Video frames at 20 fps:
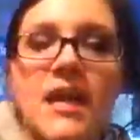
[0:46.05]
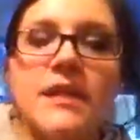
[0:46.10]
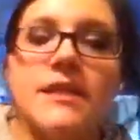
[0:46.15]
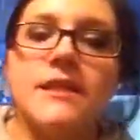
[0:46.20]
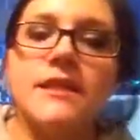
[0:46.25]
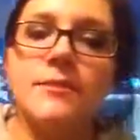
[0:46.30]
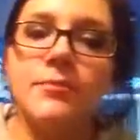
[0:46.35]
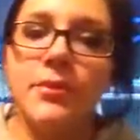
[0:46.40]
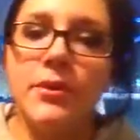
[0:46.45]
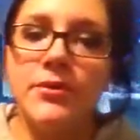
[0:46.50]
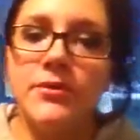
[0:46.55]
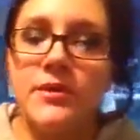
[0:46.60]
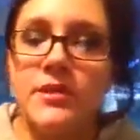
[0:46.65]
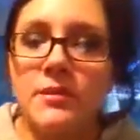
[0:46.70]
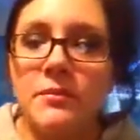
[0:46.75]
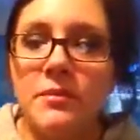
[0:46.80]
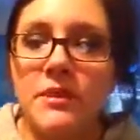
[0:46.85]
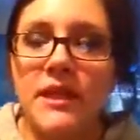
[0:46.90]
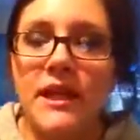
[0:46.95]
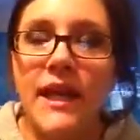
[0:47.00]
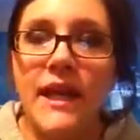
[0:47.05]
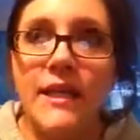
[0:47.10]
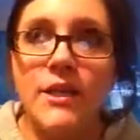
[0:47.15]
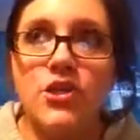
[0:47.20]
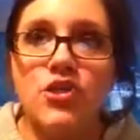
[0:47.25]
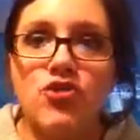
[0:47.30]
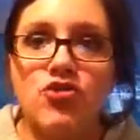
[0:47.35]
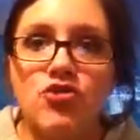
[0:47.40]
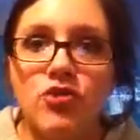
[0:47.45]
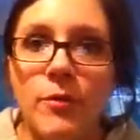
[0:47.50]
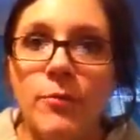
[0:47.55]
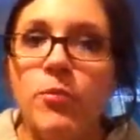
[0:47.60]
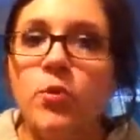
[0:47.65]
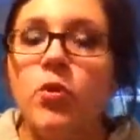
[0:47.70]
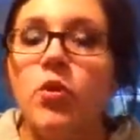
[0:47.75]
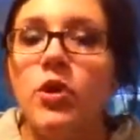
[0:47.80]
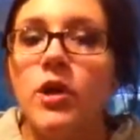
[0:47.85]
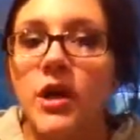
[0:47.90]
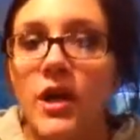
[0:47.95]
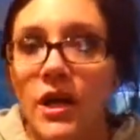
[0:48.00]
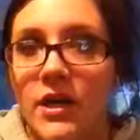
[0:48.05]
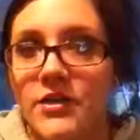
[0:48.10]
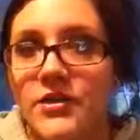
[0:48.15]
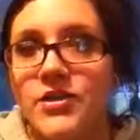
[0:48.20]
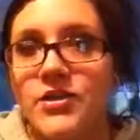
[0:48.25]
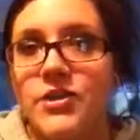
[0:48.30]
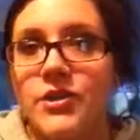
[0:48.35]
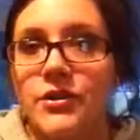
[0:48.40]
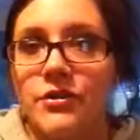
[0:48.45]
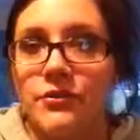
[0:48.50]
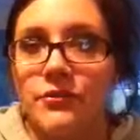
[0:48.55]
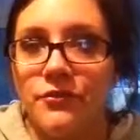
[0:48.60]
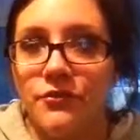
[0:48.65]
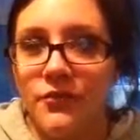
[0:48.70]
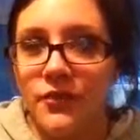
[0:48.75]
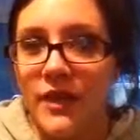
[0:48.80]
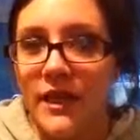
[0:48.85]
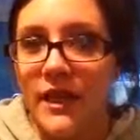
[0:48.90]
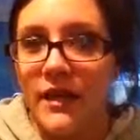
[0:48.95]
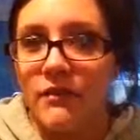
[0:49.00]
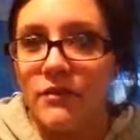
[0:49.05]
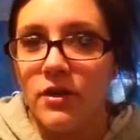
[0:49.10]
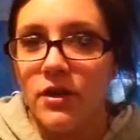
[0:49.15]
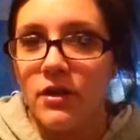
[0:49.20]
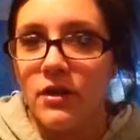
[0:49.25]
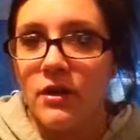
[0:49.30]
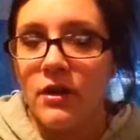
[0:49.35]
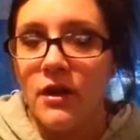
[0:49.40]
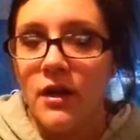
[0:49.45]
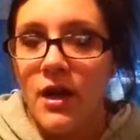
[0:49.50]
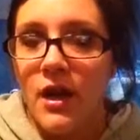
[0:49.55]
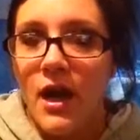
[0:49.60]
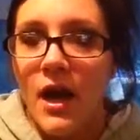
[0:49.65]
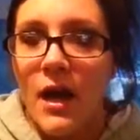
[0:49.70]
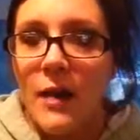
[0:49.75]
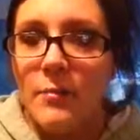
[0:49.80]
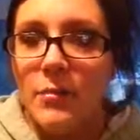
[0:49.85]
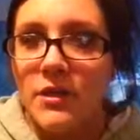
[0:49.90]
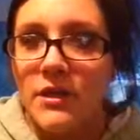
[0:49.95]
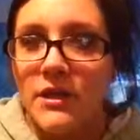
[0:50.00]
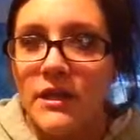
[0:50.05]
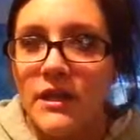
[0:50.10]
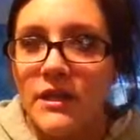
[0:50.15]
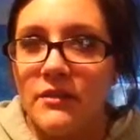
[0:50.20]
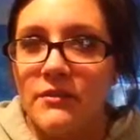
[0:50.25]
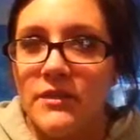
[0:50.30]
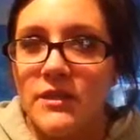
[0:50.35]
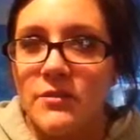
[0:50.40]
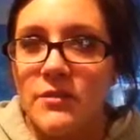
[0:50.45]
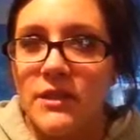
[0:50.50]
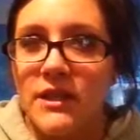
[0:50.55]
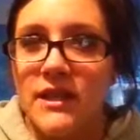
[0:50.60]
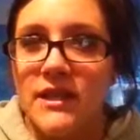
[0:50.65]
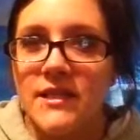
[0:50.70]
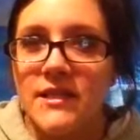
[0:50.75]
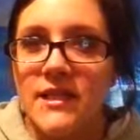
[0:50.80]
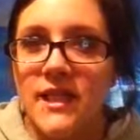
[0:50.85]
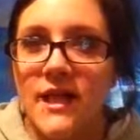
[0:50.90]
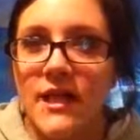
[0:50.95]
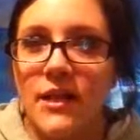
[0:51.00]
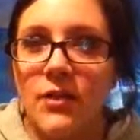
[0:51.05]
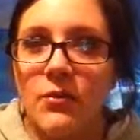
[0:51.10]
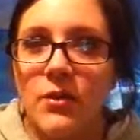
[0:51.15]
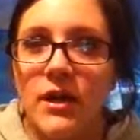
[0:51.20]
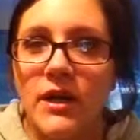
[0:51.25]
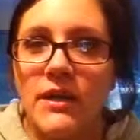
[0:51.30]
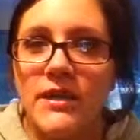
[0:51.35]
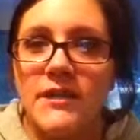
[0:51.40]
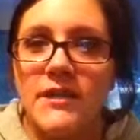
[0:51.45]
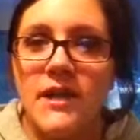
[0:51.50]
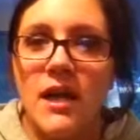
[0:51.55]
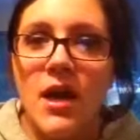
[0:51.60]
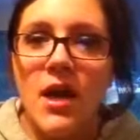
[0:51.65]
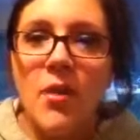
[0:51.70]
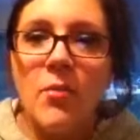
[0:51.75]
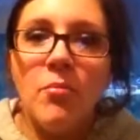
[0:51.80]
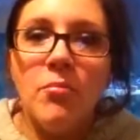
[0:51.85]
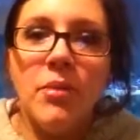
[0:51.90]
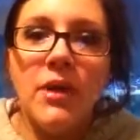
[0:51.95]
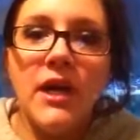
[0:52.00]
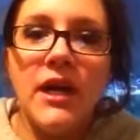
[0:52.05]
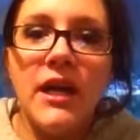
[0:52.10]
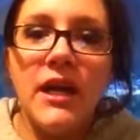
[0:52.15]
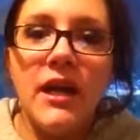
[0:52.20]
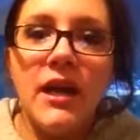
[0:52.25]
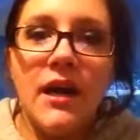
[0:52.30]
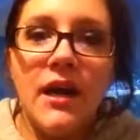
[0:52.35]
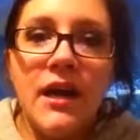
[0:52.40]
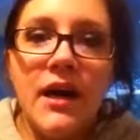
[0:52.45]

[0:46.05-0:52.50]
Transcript: It's supposed to be a triple custard flavor, I believe is what they said it was, but